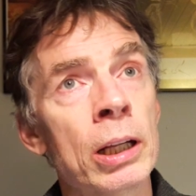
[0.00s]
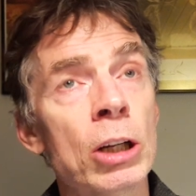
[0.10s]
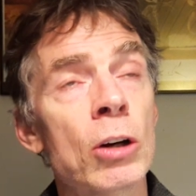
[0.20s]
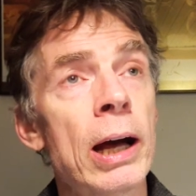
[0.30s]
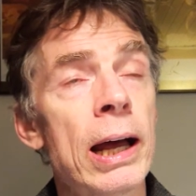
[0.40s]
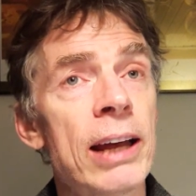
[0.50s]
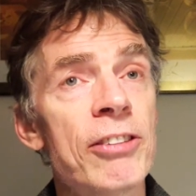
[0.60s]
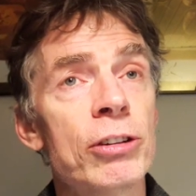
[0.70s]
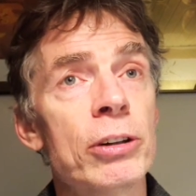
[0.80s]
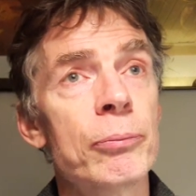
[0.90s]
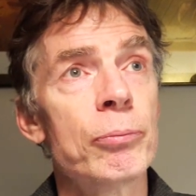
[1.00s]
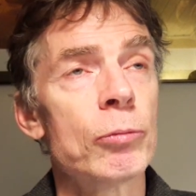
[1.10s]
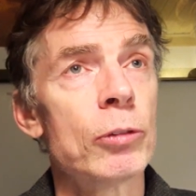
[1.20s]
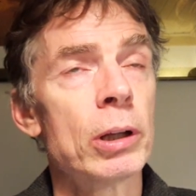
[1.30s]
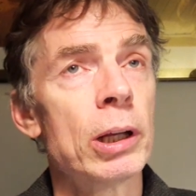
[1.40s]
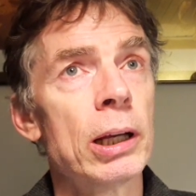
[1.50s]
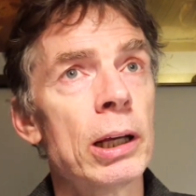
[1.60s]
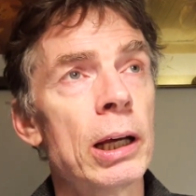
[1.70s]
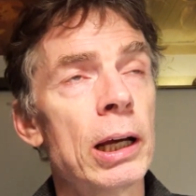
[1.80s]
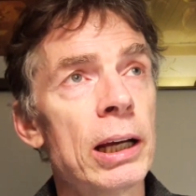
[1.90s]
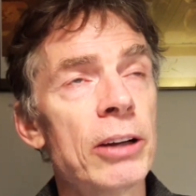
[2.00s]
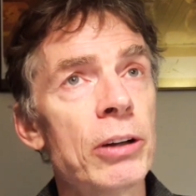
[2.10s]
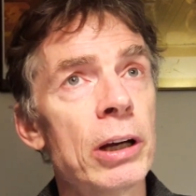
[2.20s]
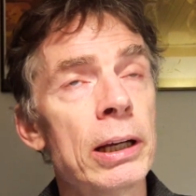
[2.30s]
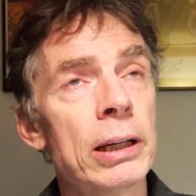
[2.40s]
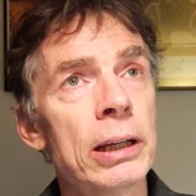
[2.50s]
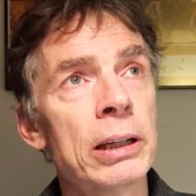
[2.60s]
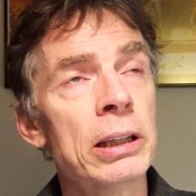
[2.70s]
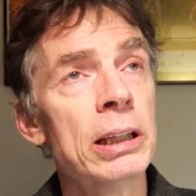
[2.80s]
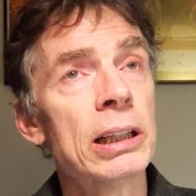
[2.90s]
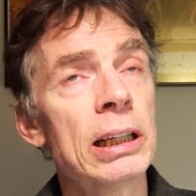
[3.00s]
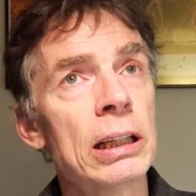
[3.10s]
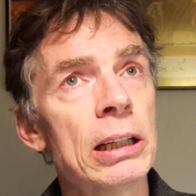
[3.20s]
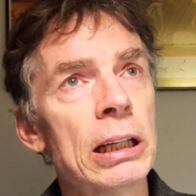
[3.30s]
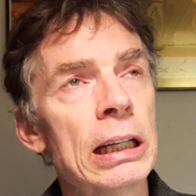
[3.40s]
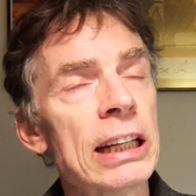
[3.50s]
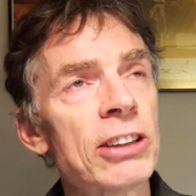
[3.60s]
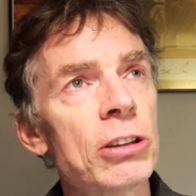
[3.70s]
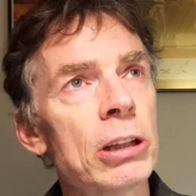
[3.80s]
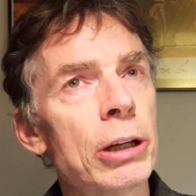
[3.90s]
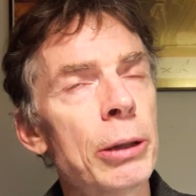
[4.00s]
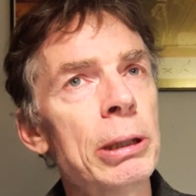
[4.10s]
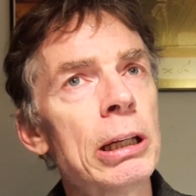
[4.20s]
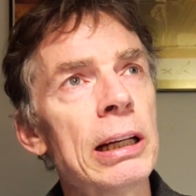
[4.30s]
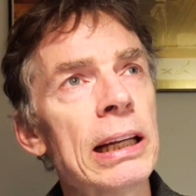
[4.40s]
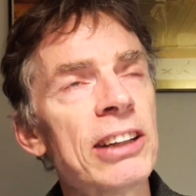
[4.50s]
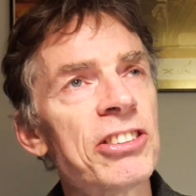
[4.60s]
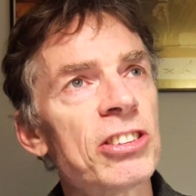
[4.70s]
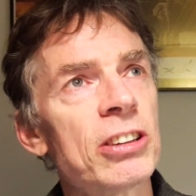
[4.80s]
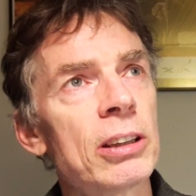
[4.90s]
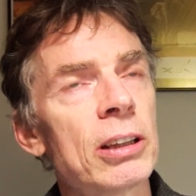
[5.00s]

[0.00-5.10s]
No, I have a. I eat a bit less,